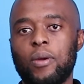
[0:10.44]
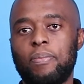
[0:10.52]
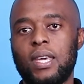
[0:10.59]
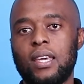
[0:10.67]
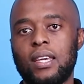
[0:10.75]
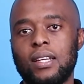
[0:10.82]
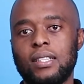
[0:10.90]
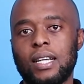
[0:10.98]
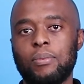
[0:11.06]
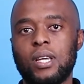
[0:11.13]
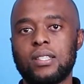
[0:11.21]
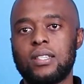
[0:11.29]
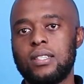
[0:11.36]
P,
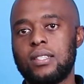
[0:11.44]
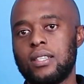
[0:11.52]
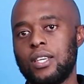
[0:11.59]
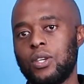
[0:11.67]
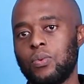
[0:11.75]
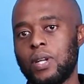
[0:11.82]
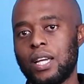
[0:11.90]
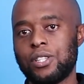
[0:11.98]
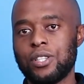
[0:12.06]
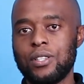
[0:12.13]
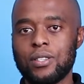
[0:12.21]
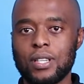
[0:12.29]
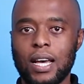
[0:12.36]
WSDC New
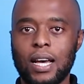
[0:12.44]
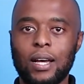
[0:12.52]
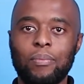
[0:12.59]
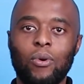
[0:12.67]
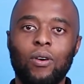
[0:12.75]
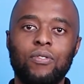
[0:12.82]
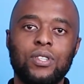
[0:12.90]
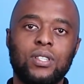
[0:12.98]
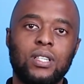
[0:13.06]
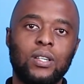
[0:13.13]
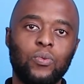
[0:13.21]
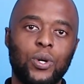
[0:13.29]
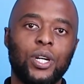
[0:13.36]
Nations. I'm
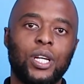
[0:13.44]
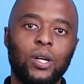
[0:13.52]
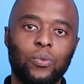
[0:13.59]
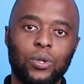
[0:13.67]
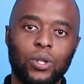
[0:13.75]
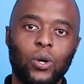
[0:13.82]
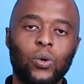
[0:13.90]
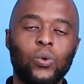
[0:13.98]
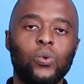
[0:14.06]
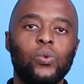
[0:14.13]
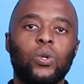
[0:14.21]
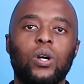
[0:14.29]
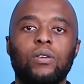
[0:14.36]
obviously working with a
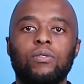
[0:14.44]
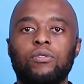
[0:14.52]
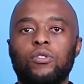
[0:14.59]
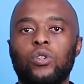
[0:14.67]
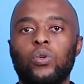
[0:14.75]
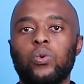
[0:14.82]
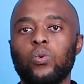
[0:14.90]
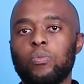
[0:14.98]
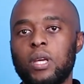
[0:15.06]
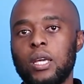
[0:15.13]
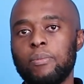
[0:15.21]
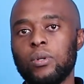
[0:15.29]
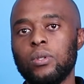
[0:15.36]
whole lot of cool
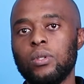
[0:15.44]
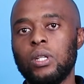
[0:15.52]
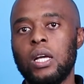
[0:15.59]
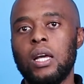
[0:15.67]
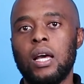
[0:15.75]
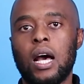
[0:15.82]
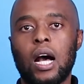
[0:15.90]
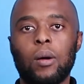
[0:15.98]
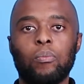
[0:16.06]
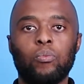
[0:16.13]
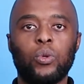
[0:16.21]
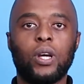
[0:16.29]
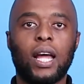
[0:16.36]
people.
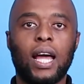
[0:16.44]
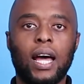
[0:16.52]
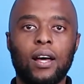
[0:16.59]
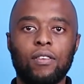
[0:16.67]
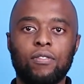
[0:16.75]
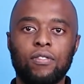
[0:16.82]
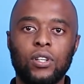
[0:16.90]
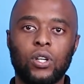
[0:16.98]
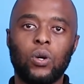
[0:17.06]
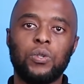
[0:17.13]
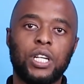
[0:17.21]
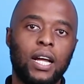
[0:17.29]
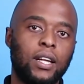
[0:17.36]
We're gonna have
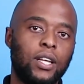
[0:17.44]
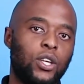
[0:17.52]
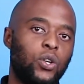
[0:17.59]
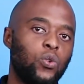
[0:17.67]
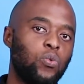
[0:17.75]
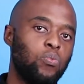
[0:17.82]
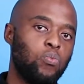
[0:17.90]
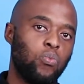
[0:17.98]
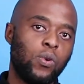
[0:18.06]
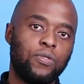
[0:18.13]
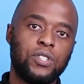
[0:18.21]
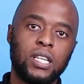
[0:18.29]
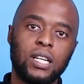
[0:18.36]
Coach Andy Hume.
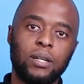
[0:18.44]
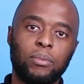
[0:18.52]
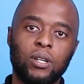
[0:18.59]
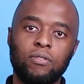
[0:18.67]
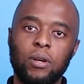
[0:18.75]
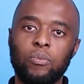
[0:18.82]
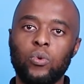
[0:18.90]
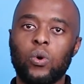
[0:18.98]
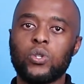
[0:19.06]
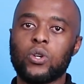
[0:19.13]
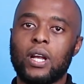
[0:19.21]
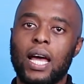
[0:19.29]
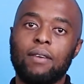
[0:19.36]
We've seen a bit of him. We're
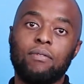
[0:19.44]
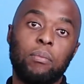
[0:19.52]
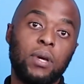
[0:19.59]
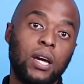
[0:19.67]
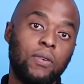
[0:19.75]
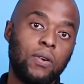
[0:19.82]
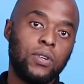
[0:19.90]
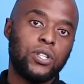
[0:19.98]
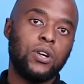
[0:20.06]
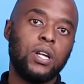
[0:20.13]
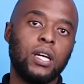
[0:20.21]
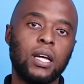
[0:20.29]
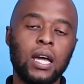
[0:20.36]
also gonna have Amira
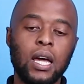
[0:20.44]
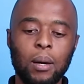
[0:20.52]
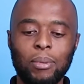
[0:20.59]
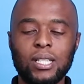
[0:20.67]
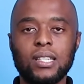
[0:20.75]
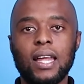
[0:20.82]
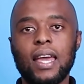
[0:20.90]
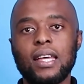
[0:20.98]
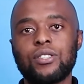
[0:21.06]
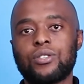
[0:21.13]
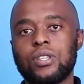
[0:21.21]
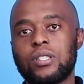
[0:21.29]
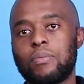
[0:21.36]
returning, but today it's
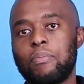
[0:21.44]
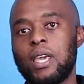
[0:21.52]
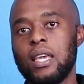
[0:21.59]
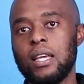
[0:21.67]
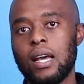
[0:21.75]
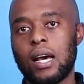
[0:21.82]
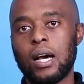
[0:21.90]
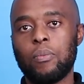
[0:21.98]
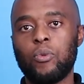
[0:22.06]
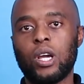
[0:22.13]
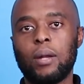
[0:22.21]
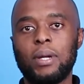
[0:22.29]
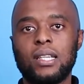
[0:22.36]
just me. We're
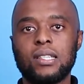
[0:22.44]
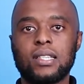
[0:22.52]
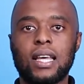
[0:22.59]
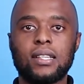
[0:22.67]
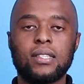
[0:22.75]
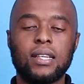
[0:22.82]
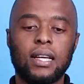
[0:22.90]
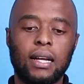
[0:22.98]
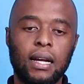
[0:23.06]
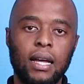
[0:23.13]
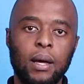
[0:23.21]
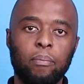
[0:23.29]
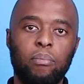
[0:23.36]
gonna be discussing
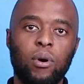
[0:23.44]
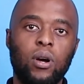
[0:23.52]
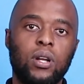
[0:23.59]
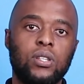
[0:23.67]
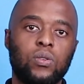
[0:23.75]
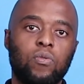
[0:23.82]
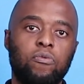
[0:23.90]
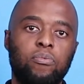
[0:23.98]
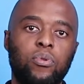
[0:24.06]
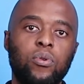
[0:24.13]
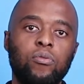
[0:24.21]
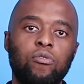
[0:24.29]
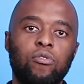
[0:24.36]
burdens of
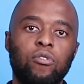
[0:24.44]
proof